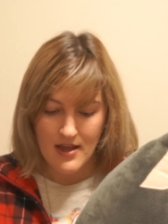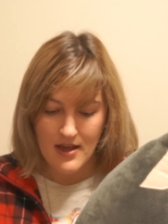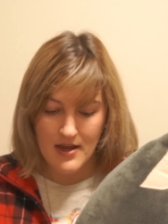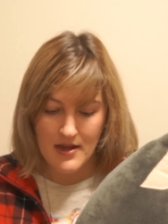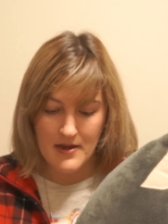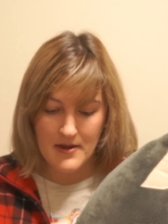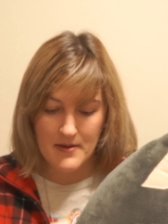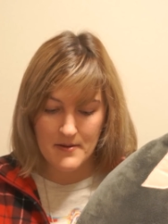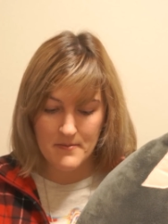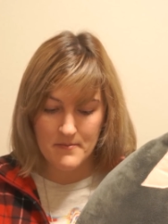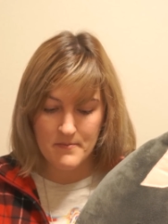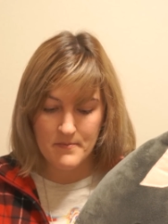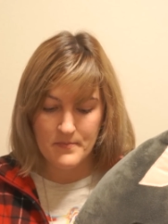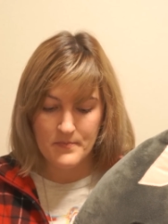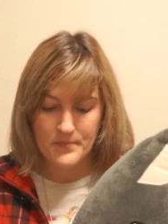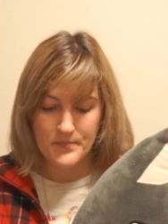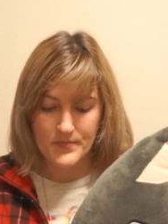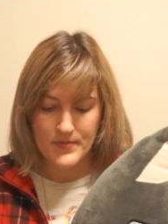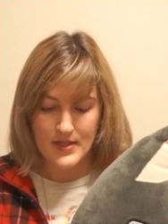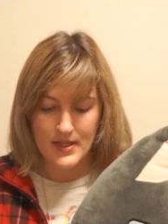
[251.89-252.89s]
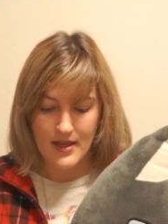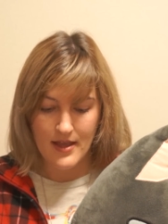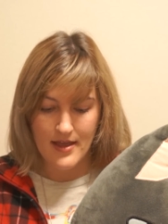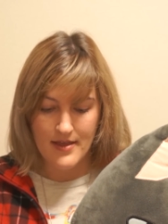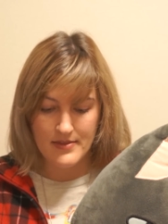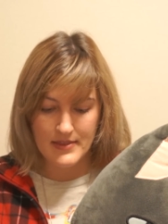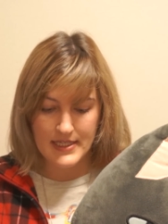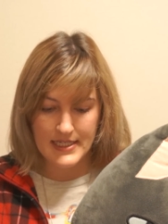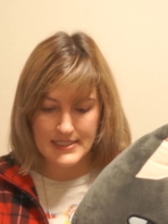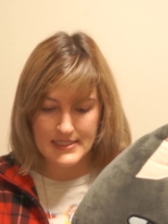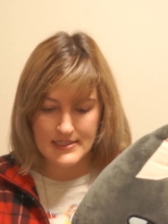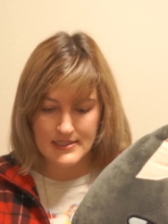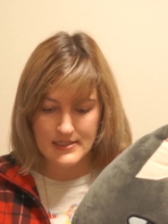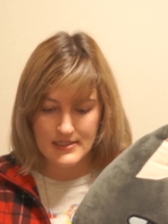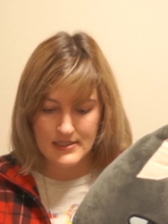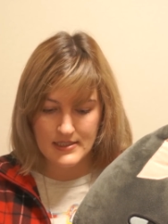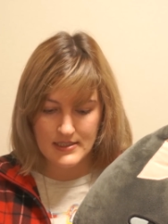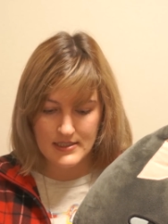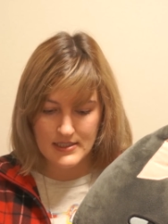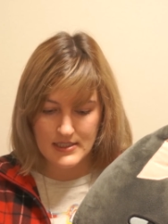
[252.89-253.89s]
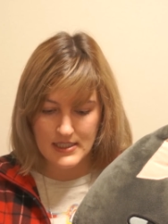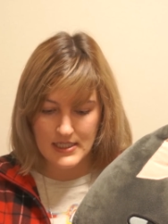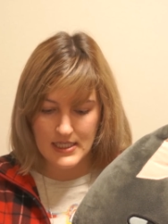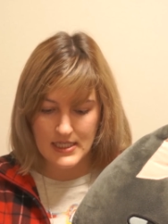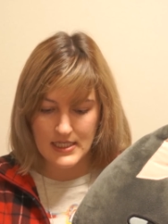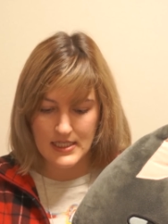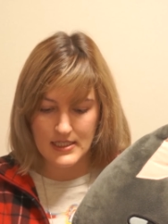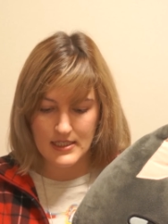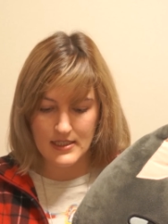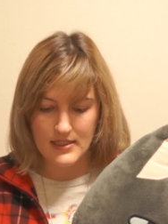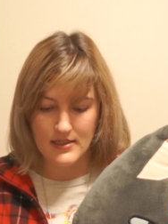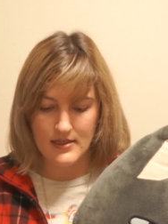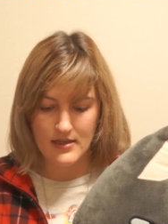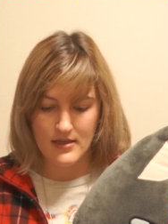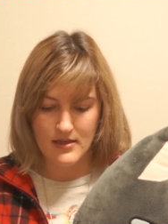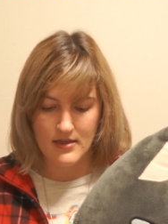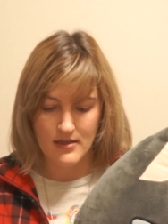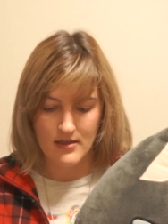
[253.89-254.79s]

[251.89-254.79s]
And let's see.